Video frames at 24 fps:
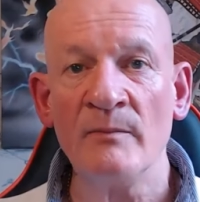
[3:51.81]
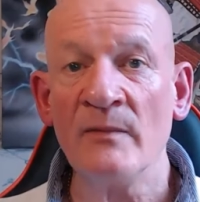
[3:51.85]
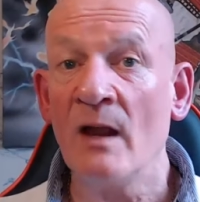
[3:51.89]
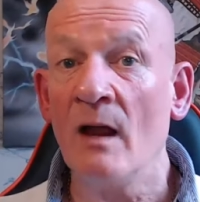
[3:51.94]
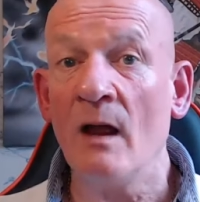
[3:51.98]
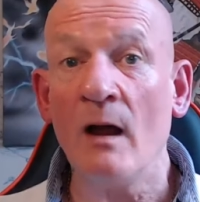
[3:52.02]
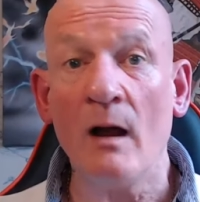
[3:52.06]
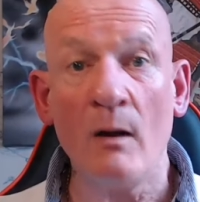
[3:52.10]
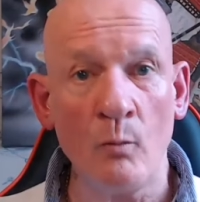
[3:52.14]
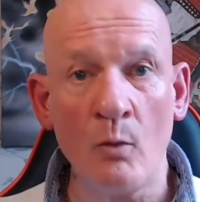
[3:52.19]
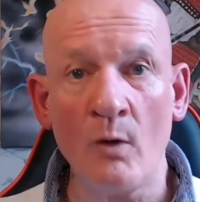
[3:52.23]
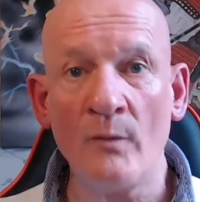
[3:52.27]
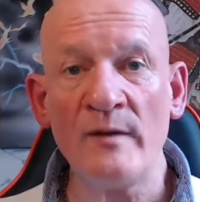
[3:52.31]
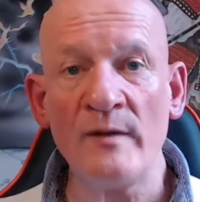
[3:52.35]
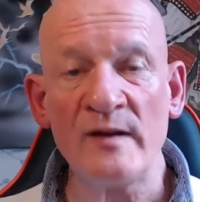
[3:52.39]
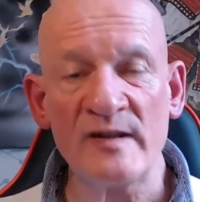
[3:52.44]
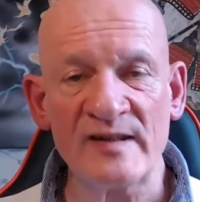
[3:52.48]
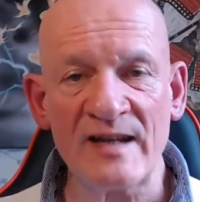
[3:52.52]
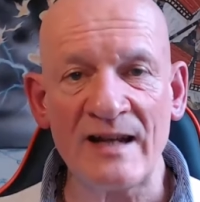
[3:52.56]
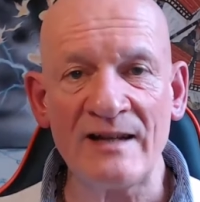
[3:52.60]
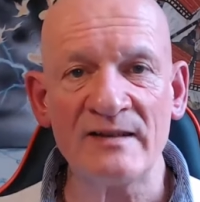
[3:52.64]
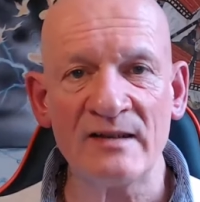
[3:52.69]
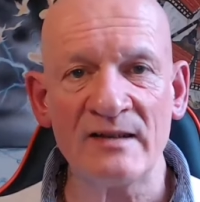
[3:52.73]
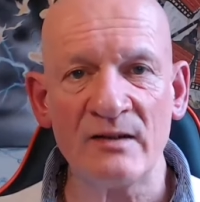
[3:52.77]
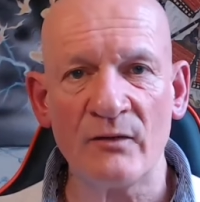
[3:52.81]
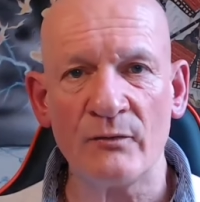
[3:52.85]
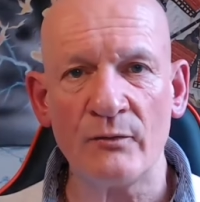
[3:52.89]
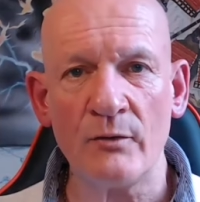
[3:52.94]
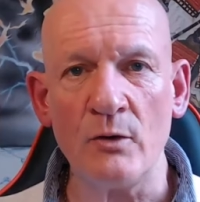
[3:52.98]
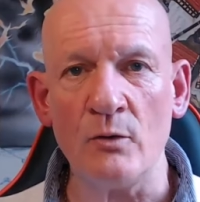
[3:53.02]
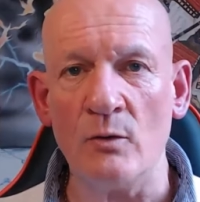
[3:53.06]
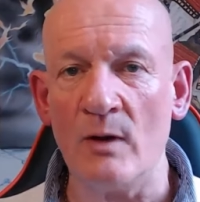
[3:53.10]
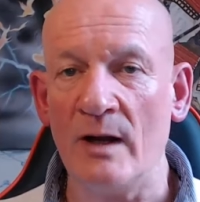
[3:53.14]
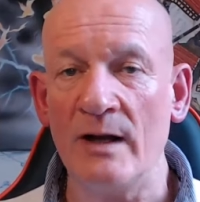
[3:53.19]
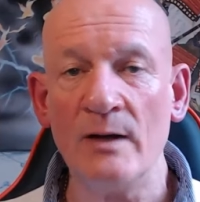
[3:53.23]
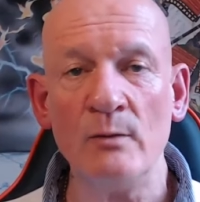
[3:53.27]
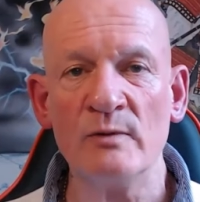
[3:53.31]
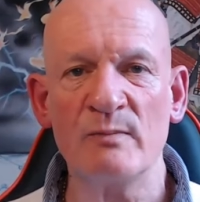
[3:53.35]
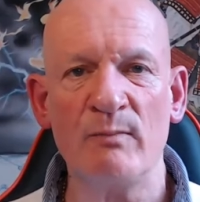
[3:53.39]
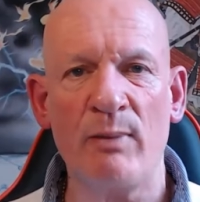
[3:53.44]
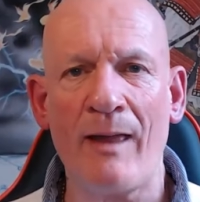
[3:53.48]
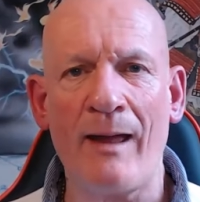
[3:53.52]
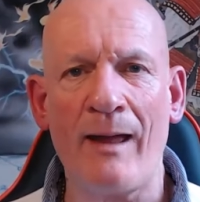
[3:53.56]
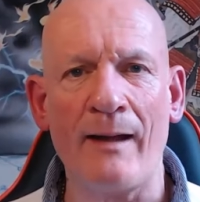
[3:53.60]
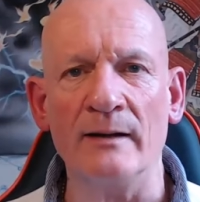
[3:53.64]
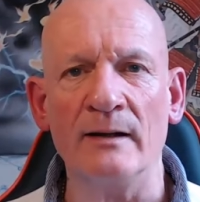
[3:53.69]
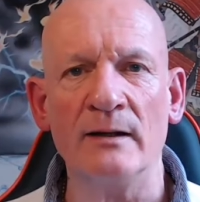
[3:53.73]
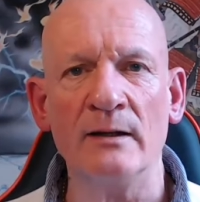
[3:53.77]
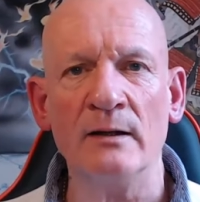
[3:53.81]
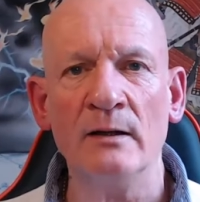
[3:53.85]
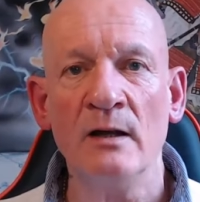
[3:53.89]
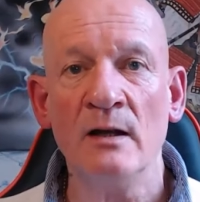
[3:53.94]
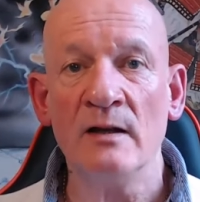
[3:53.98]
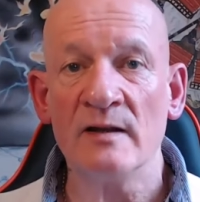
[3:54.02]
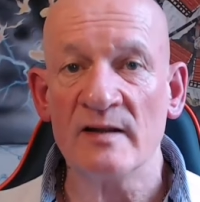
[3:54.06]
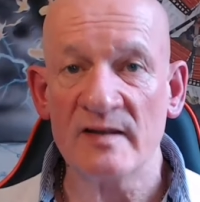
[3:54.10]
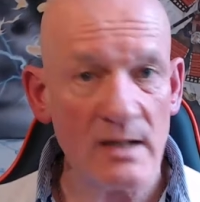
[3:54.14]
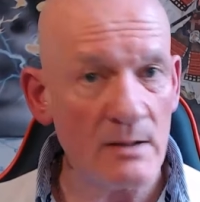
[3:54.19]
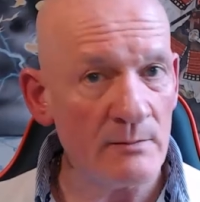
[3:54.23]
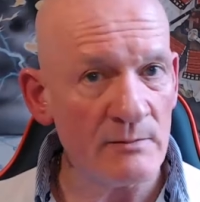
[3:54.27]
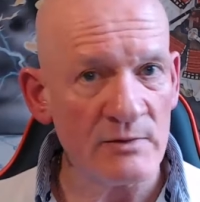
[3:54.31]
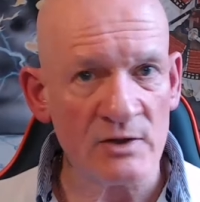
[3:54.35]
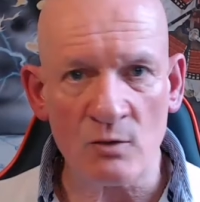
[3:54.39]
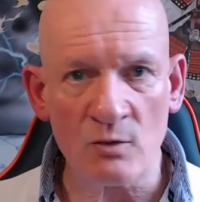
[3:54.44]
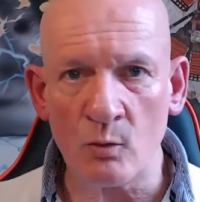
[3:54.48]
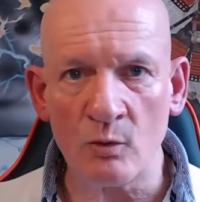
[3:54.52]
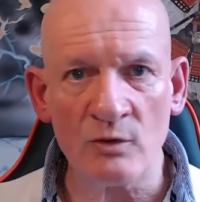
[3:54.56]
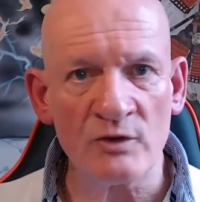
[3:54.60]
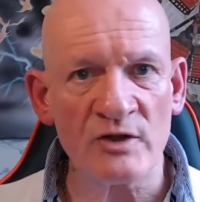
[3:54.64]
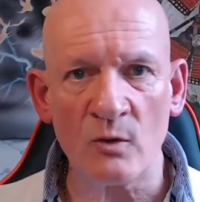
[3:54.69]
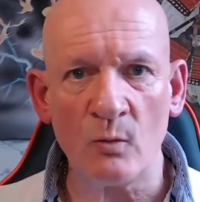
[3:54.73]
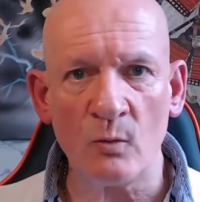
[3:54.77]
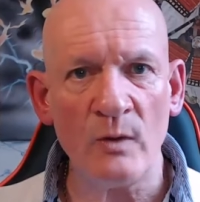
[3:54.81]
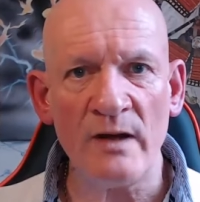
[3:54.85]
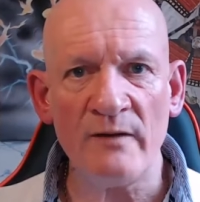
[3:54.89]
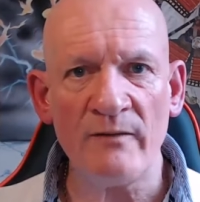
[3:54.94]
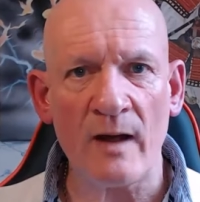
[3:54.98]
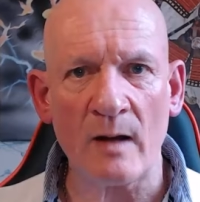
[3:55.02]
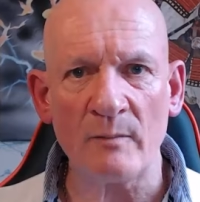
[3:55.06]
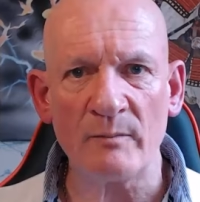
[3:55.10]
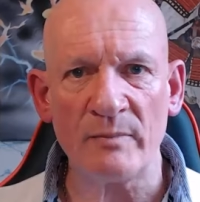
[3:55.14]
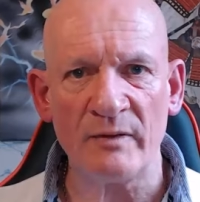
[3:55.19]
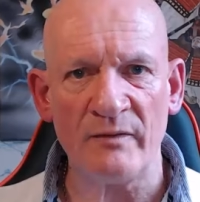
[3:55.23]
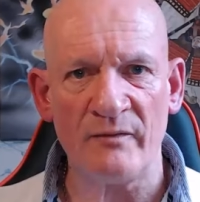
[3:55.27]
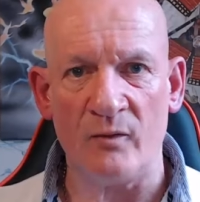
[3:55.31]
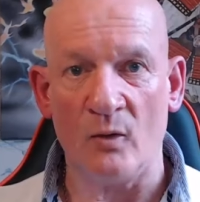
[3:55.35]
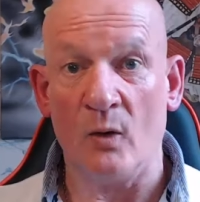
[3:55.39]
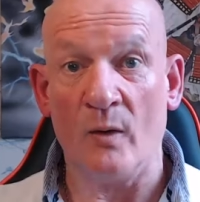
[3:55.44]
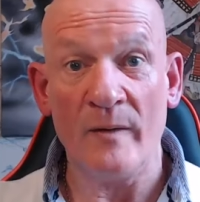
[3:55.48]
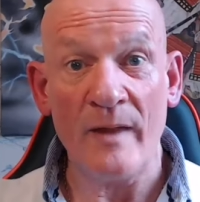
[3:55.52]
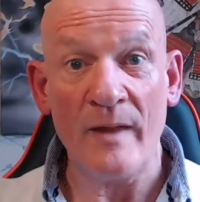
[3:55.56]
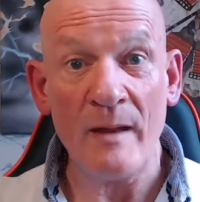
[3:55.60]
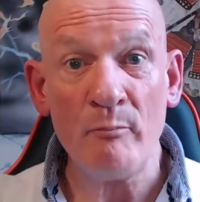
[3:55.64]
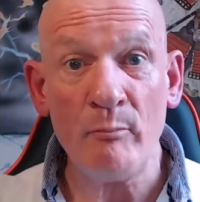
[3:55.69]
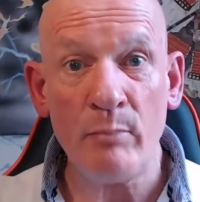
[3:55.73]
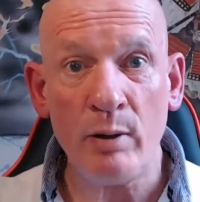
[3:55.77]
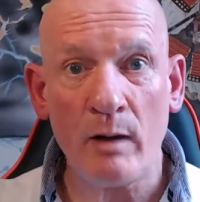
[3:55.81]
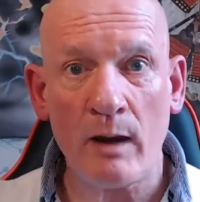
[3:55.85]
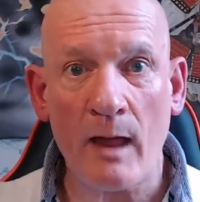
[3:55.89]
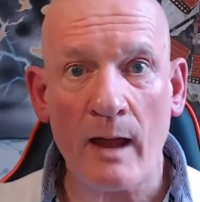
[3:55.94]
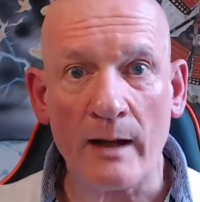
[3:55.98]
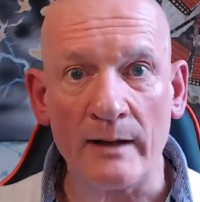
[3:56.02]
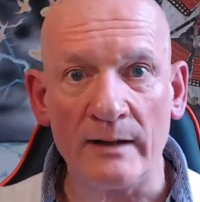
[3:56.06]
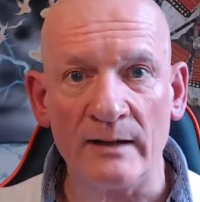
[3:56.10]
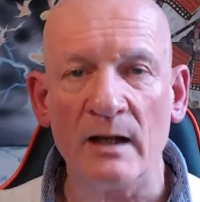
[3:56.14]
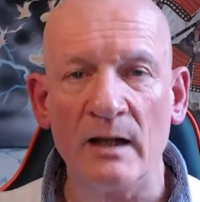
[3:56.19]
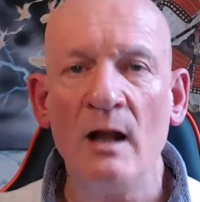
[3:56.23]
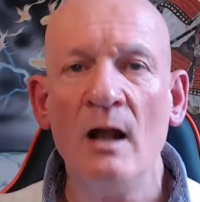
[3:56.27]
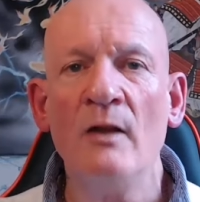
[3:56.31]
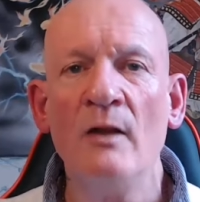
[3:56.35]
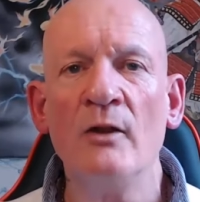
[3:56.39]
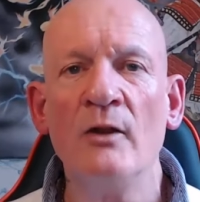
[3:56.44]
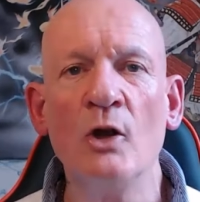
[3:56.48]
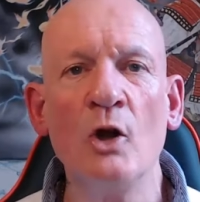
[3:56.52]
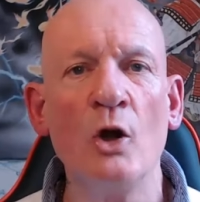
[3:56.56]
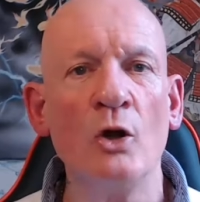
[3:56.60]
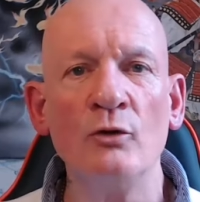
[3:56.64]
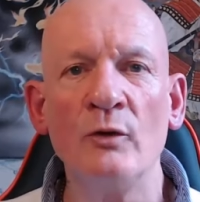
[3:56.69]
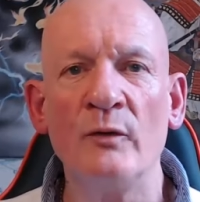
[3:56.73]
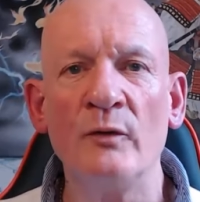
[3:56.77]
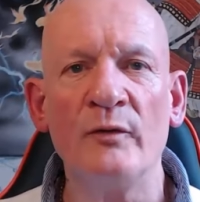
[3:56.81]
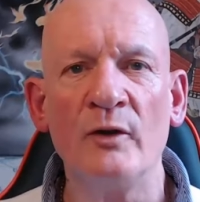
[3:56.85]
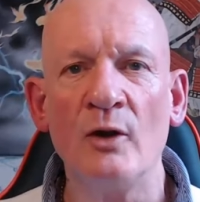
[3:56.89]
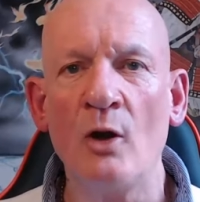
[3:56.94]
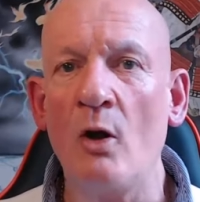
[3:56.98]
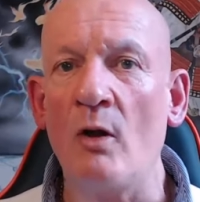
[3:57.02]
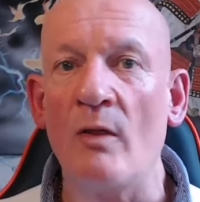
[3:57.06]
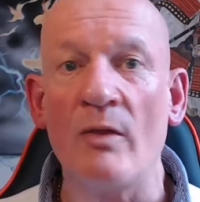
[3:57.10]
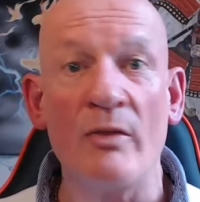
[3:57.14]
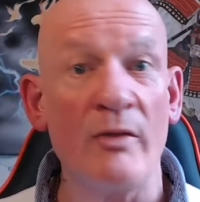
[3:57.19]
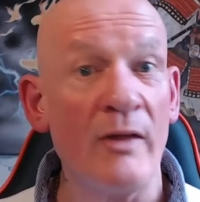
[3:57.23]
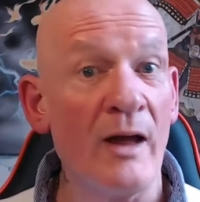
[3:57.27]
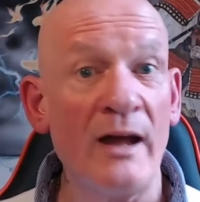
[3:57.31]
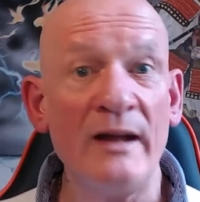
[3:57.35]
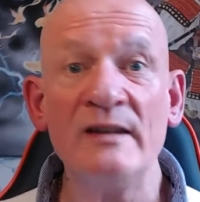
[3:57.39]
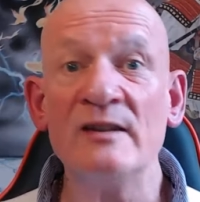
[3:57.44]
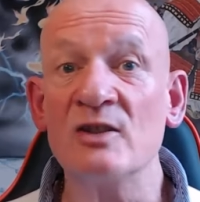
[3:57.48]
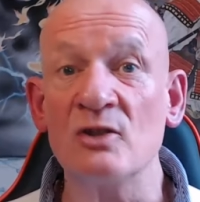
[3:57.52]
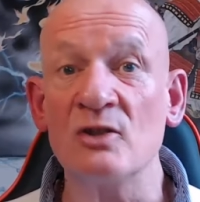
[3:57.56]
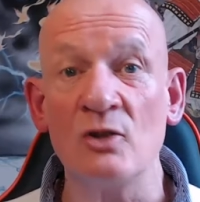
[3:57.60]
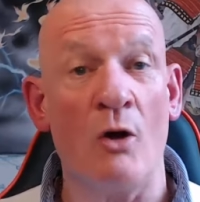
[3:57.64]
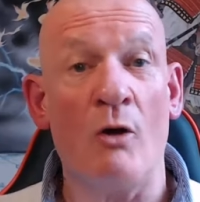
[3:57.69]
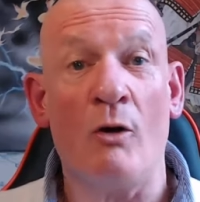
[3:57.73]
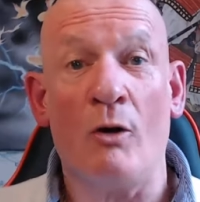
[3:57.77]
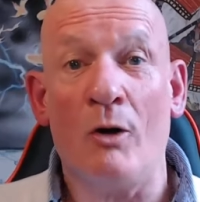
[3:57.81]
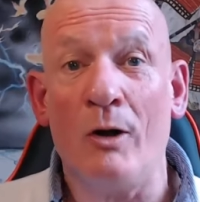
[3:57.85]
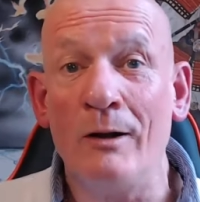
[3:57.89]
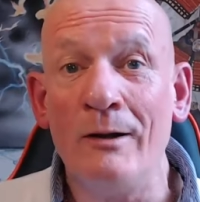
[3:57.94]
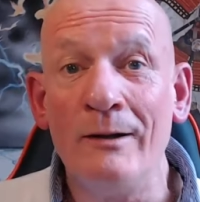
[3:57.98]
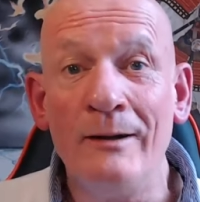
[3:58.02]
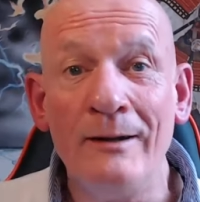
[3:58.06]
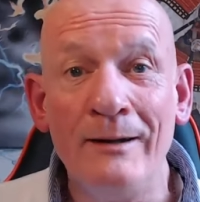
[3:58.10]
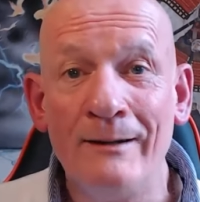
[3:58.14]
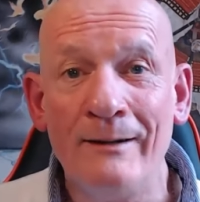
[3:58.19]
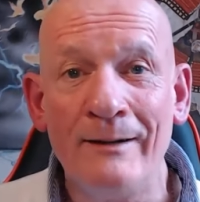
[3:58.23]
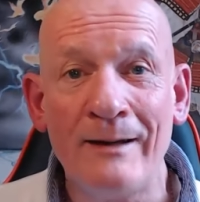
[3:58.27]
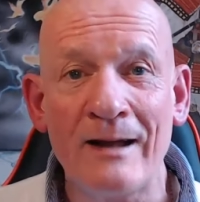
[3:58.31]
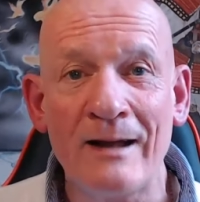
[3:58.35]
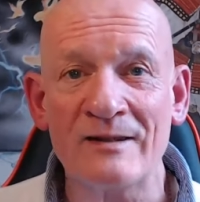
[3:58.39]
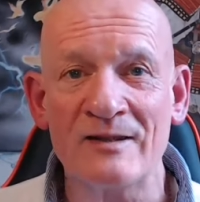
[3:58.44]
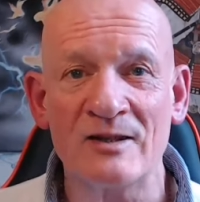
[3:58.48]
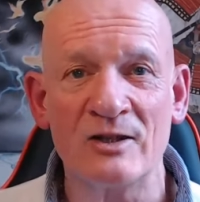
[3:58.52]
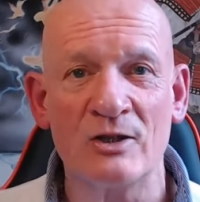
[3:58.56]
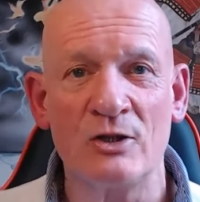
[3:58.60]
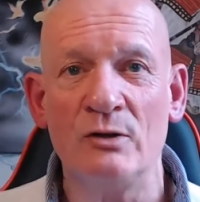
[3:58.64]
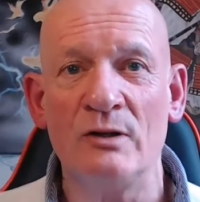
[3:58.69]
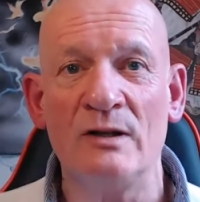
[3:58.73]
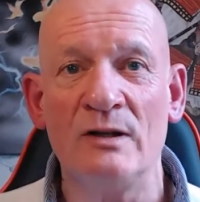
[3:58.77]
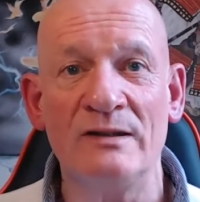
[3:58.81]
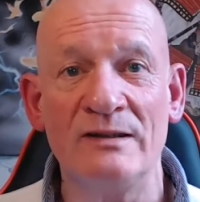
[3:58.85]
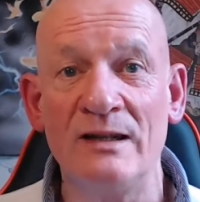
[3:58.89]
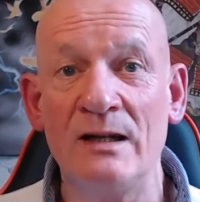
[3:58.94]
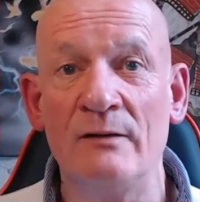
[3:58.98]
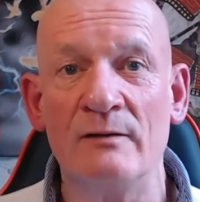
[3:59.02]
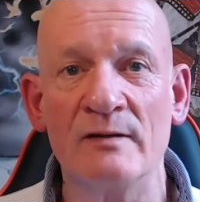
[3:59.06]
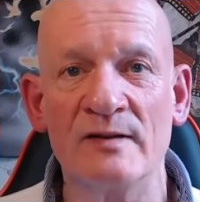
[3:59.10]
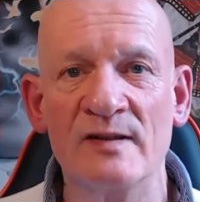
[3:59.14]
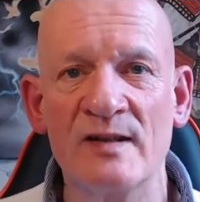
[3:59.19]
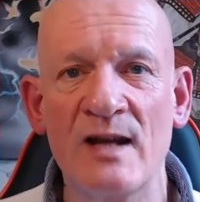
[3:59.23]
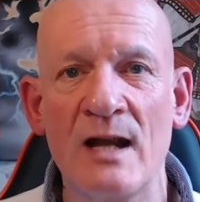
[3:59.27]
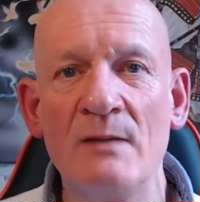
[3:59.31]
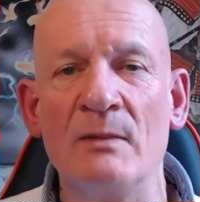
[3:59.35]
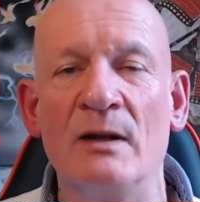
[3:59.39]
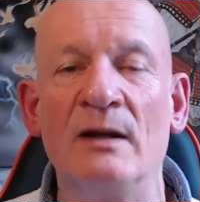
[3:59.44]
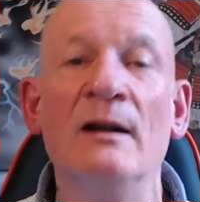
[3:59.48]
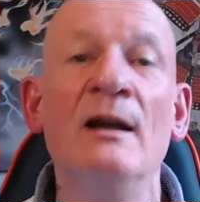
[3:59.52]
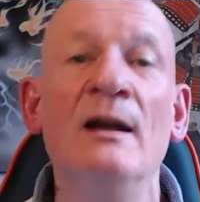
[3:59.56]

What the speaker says: And what they sent it through, and it was blank. Same as the ones that we've had before. They're blank. They've got nothing on. That is not a legally executed deed of assignment.